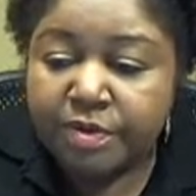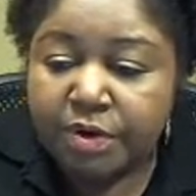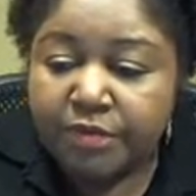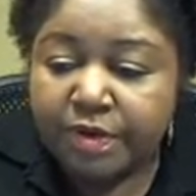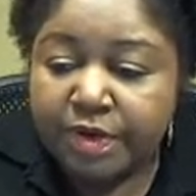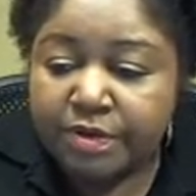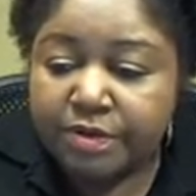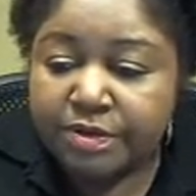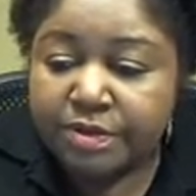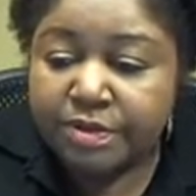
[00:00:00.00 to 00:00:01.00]
your
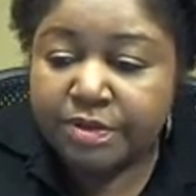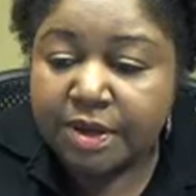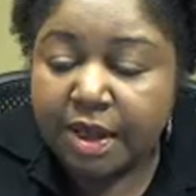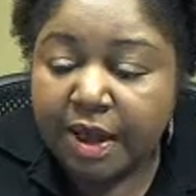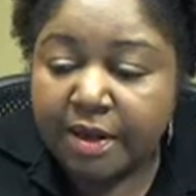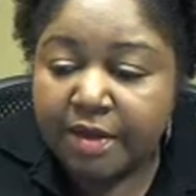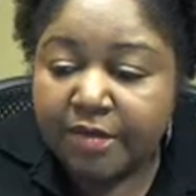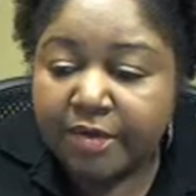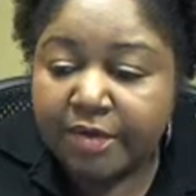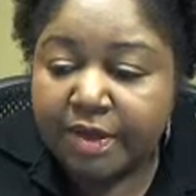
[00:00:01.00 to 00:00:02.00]
videos. I
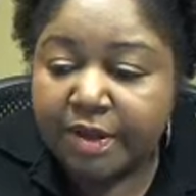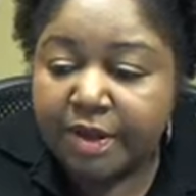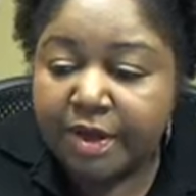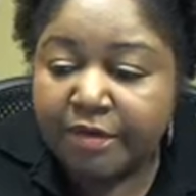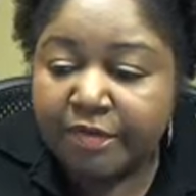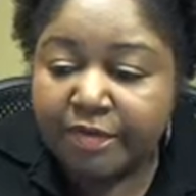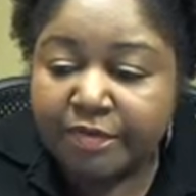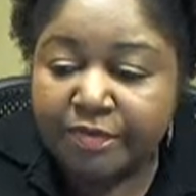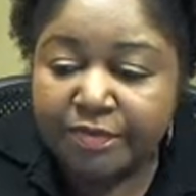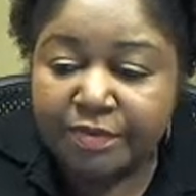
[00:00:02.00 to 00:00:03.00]
never get enough
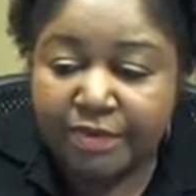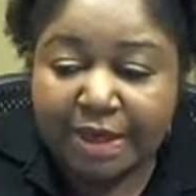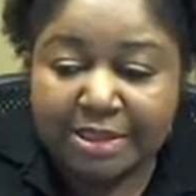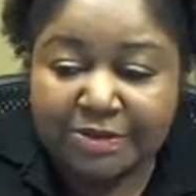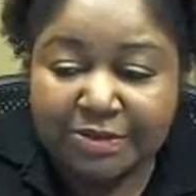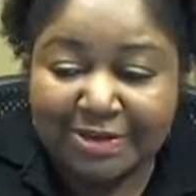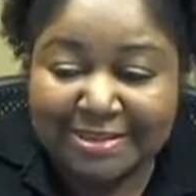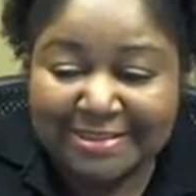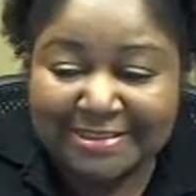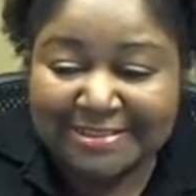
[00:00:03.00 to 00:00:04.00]
of you answering
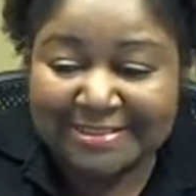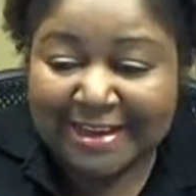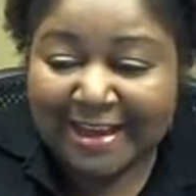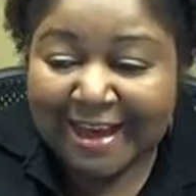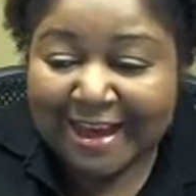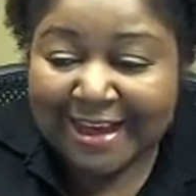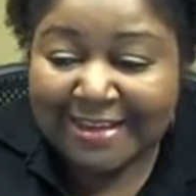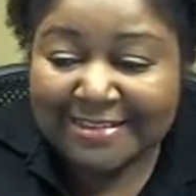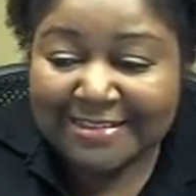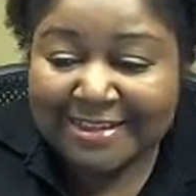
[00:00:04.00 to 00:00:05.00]
questions.
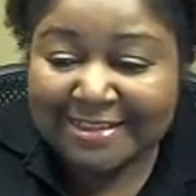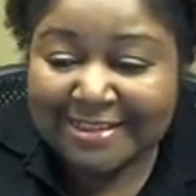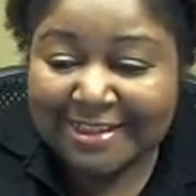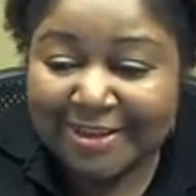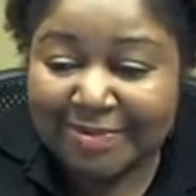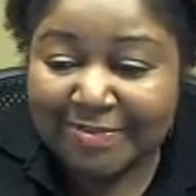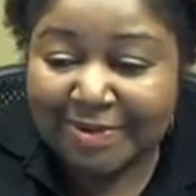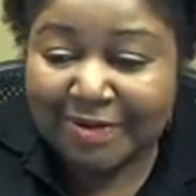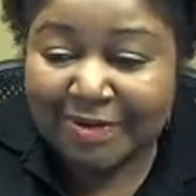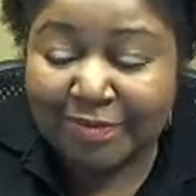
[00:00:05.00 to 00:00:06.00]
I just keep
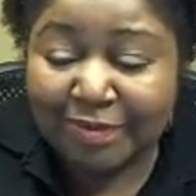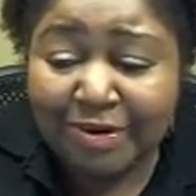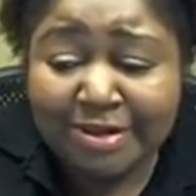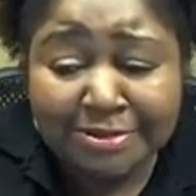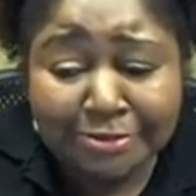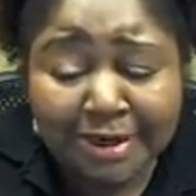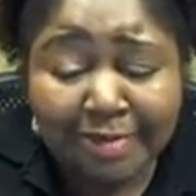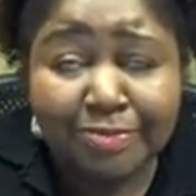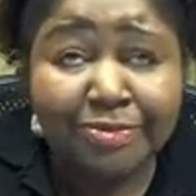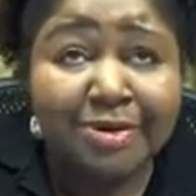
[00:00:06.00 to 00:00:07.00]
learning more.
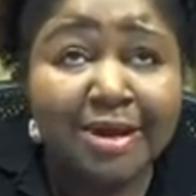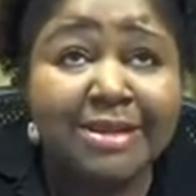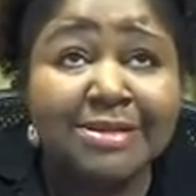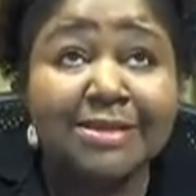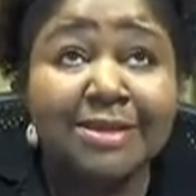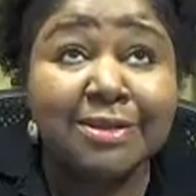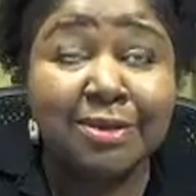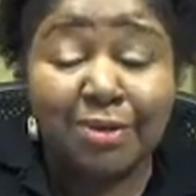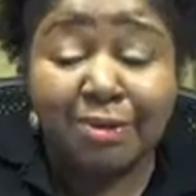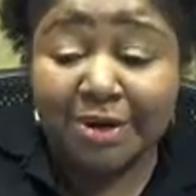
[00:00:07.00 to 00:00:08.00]
Great, praise the
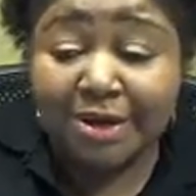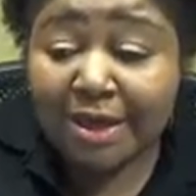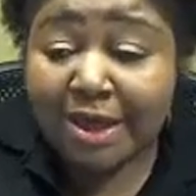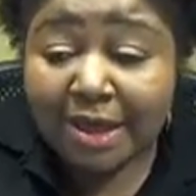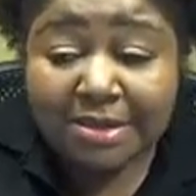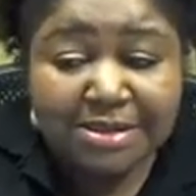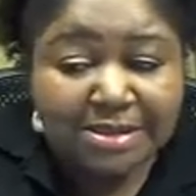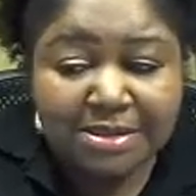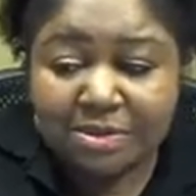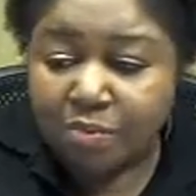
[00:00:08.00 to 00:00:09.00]
Lord, because
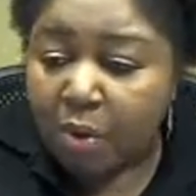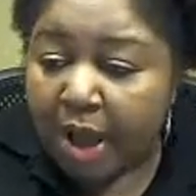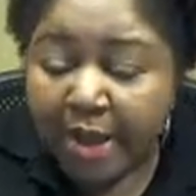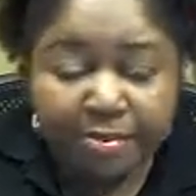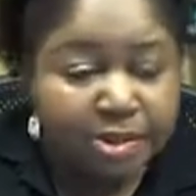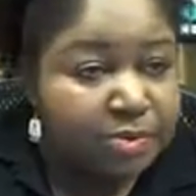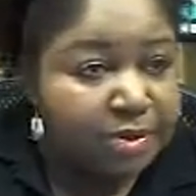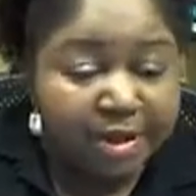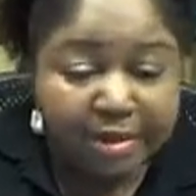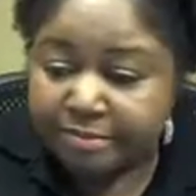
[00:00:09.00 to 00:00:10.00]
this is why I'm
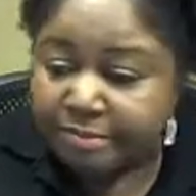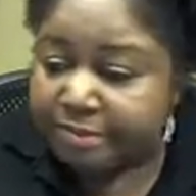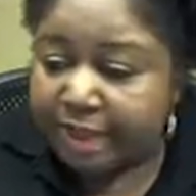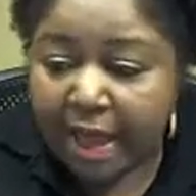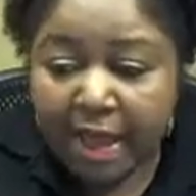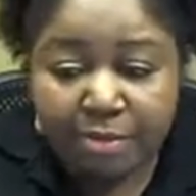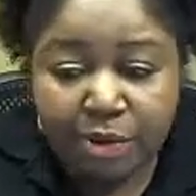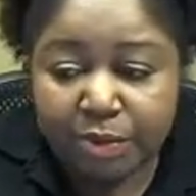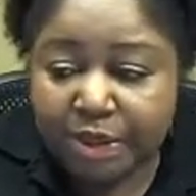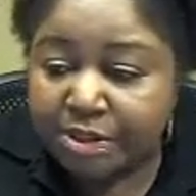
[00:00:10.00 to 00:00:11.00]
doing it. I'm
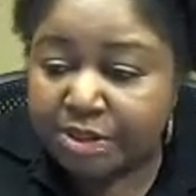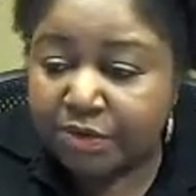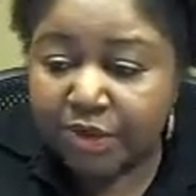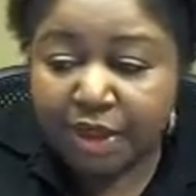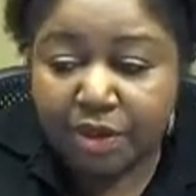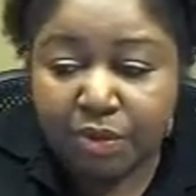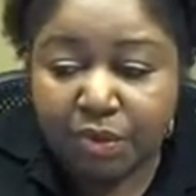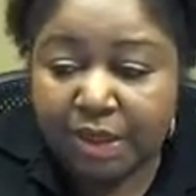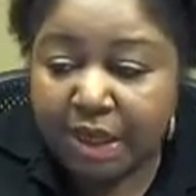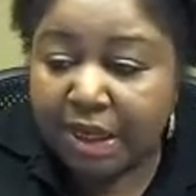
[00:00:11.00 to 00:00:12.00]
doing it so that
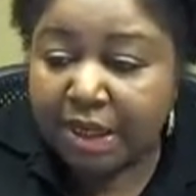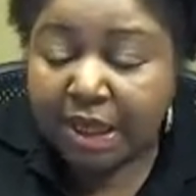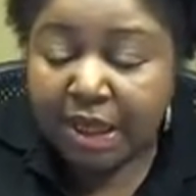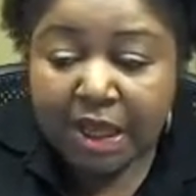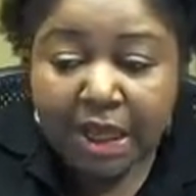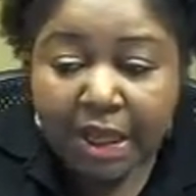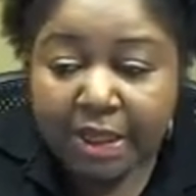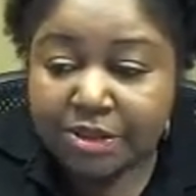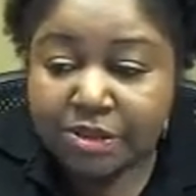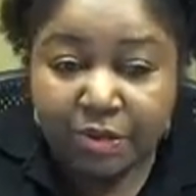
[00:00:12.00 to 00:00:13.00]
you can
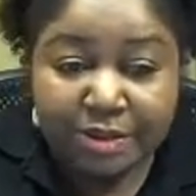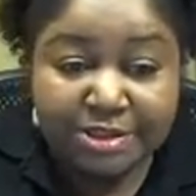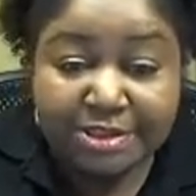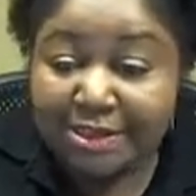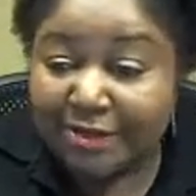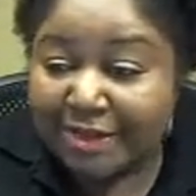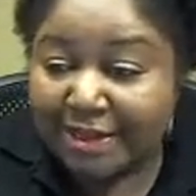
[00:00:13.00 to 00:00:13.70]
answer the questions. And you